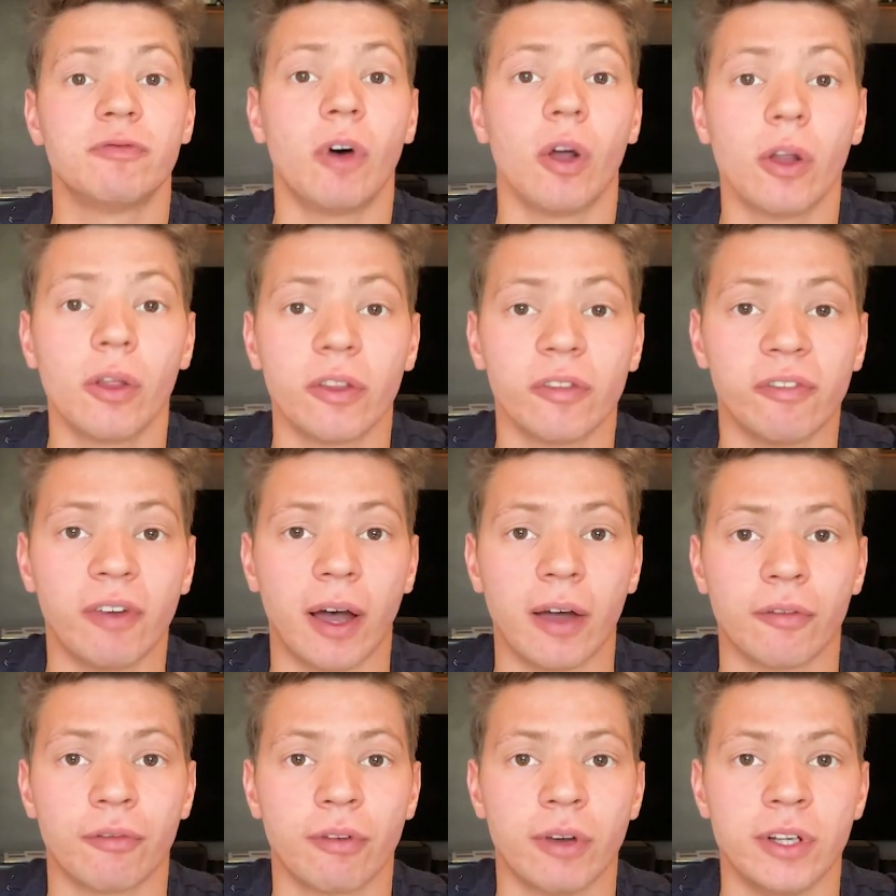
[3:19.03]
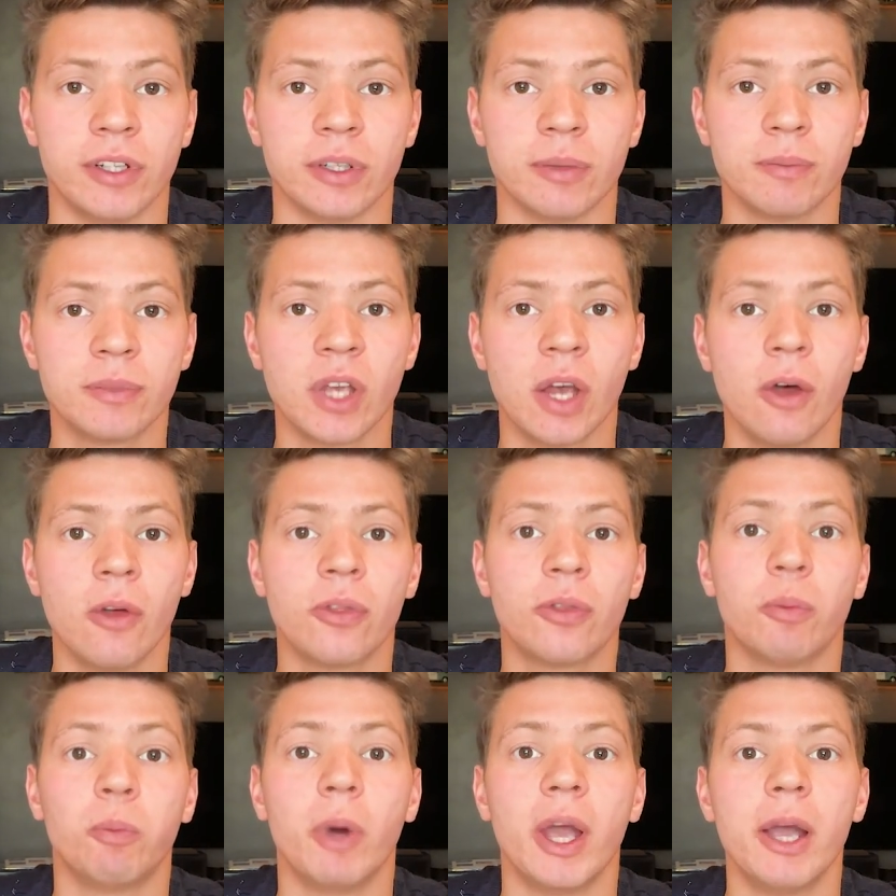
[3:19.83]
follow the five freedoms,
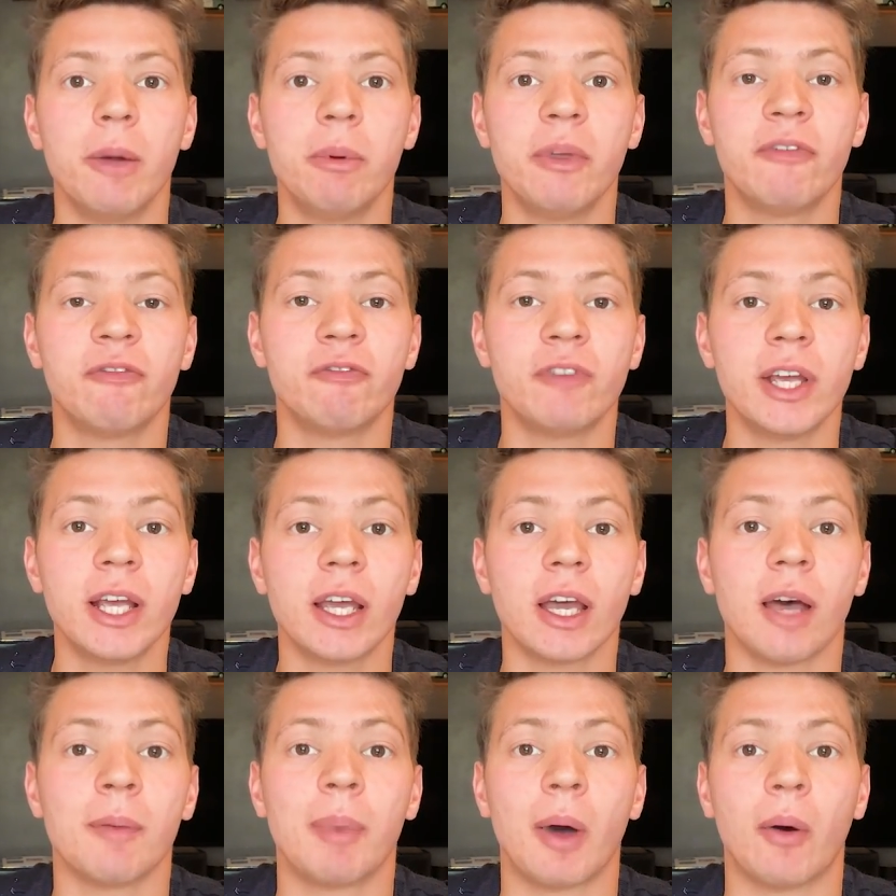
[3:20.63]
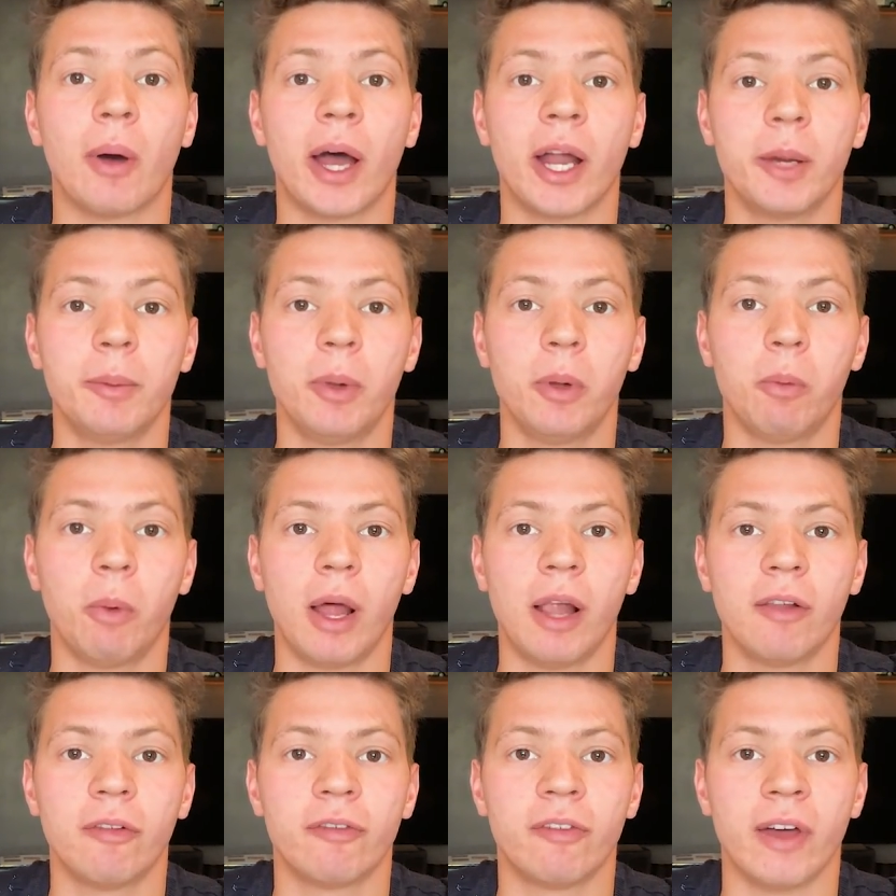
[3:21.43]
the way we think about animal
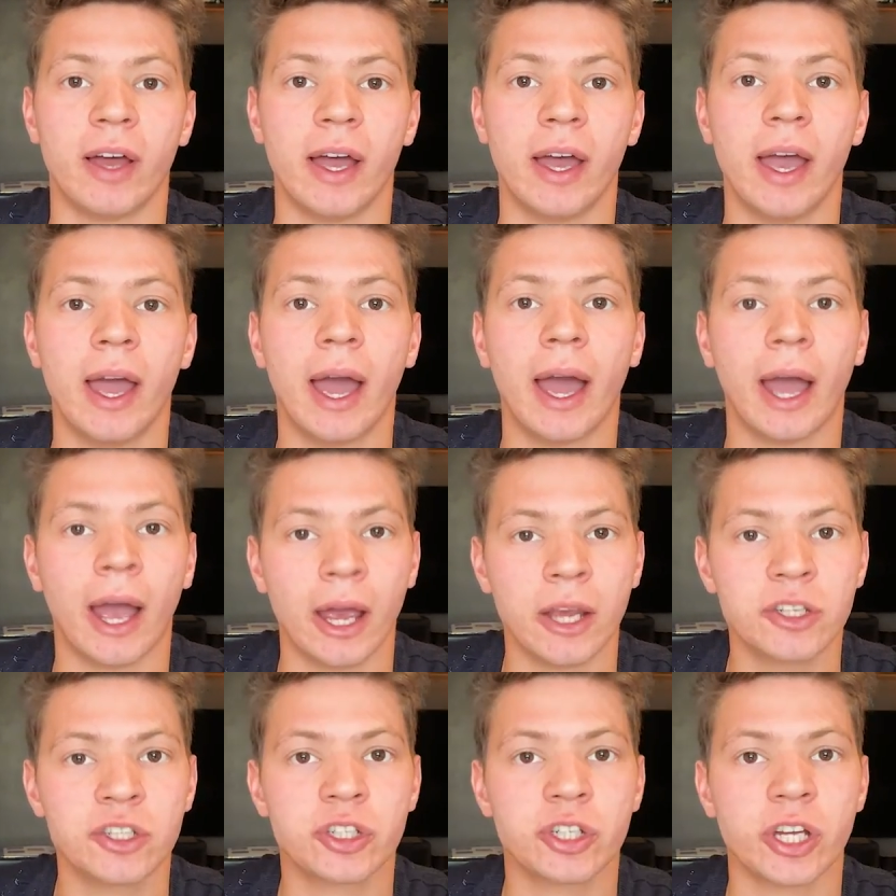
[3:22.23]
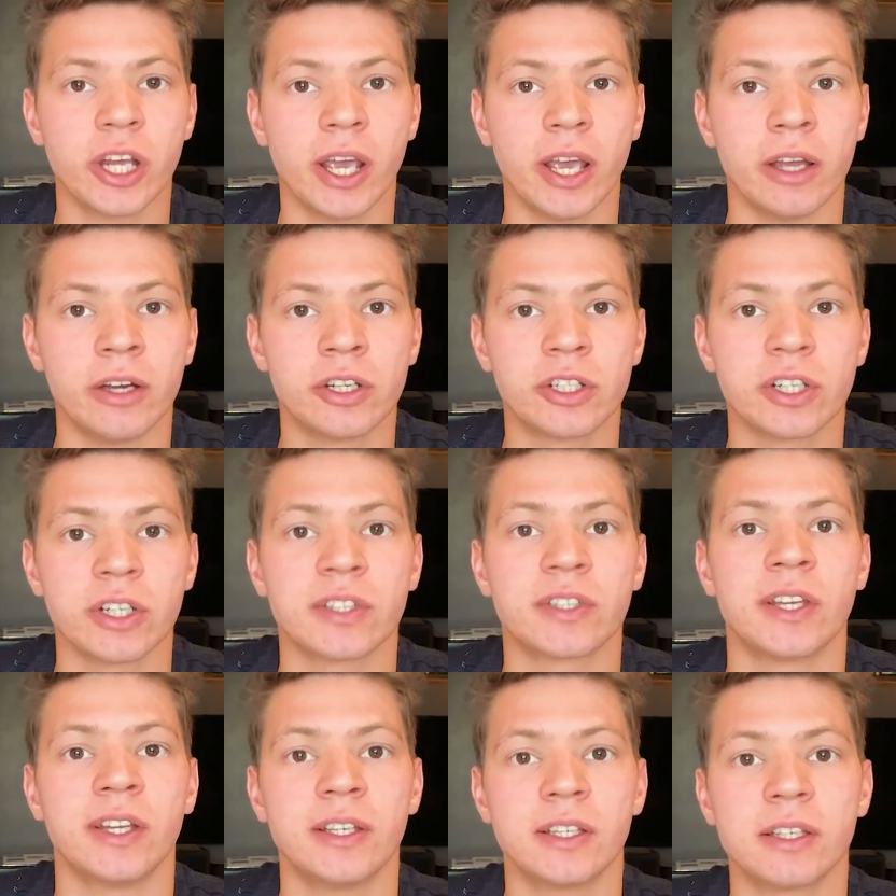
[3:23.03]
welfare has changed
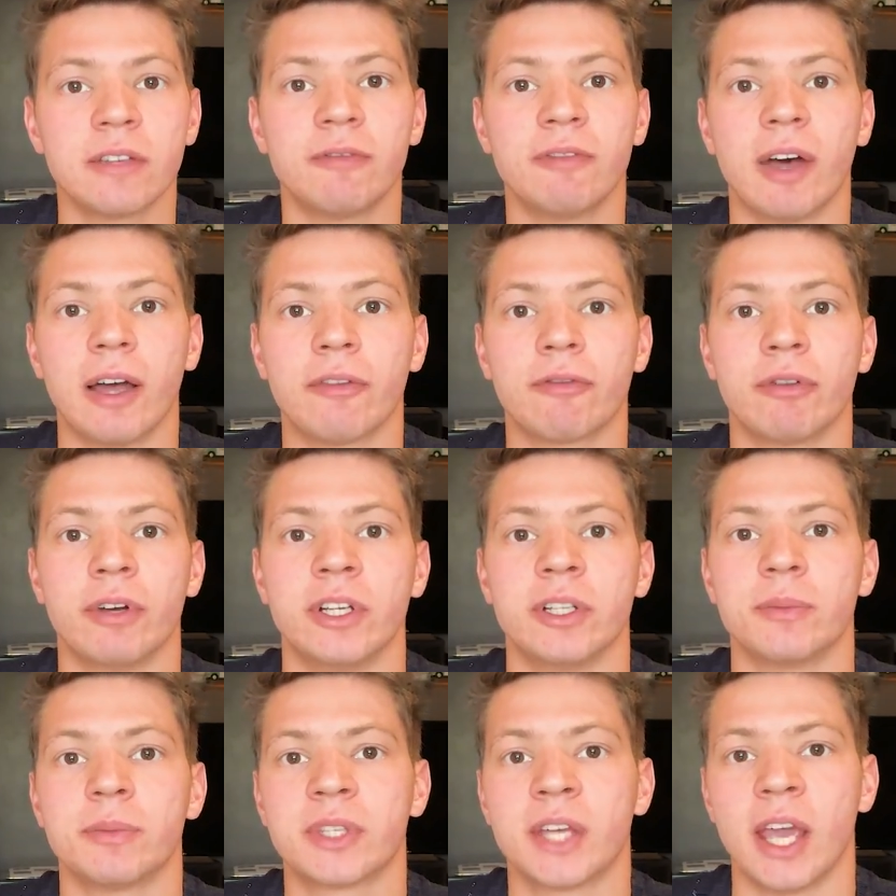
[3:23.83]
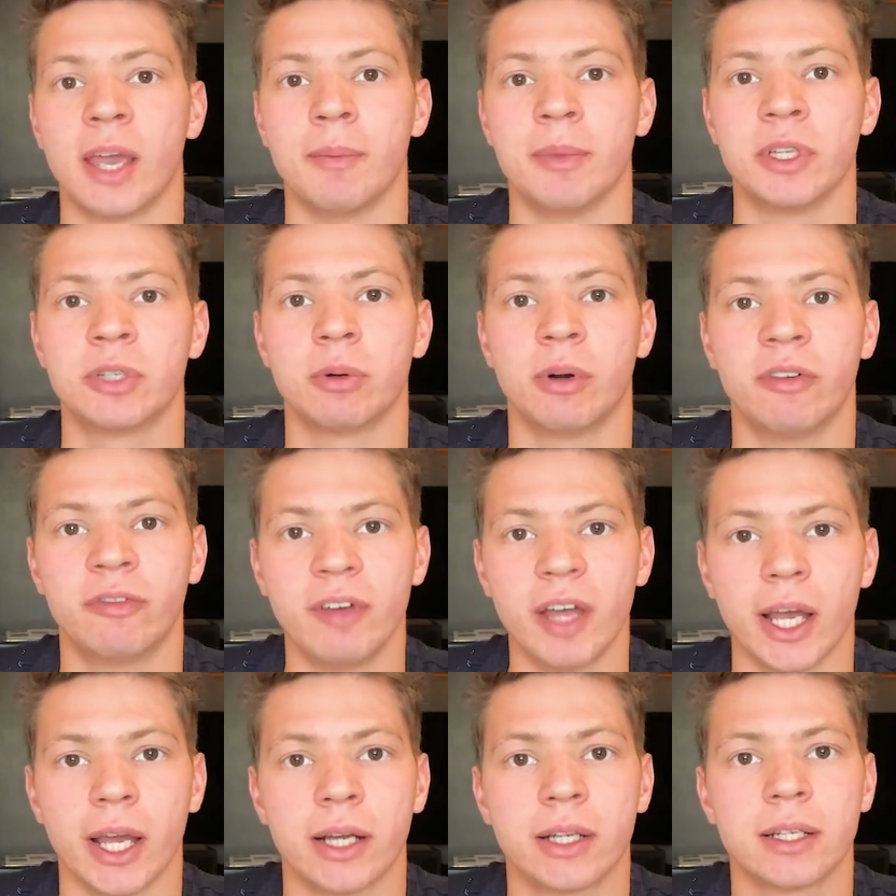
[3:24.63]
since the five freedoms came into
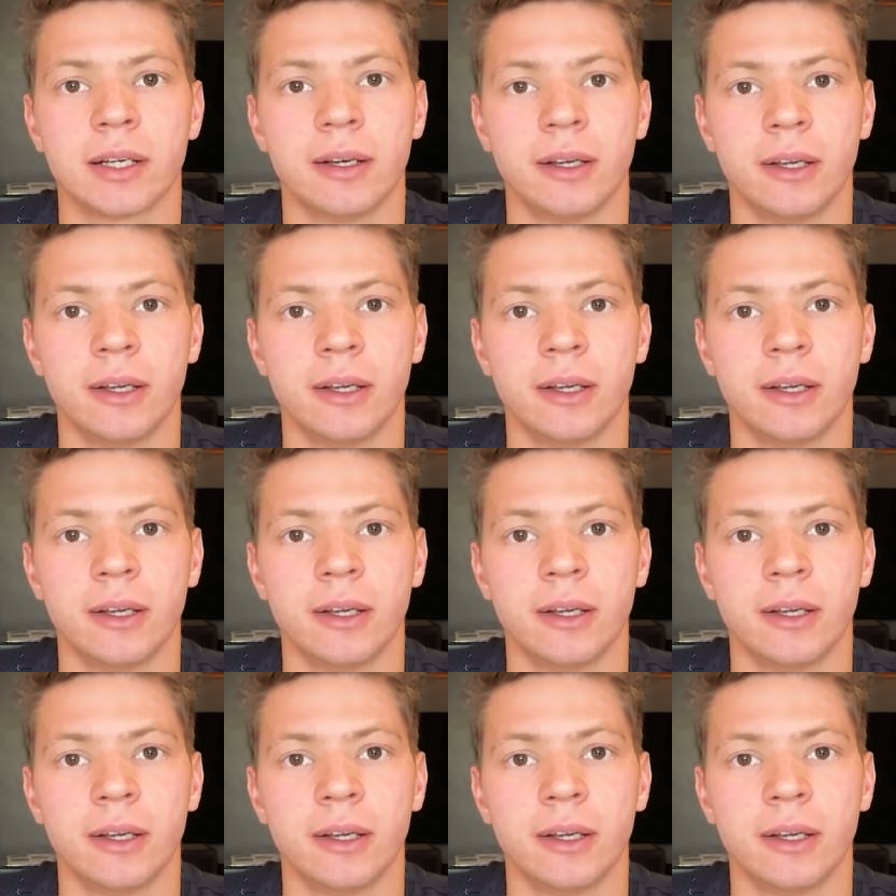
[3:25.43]
effect.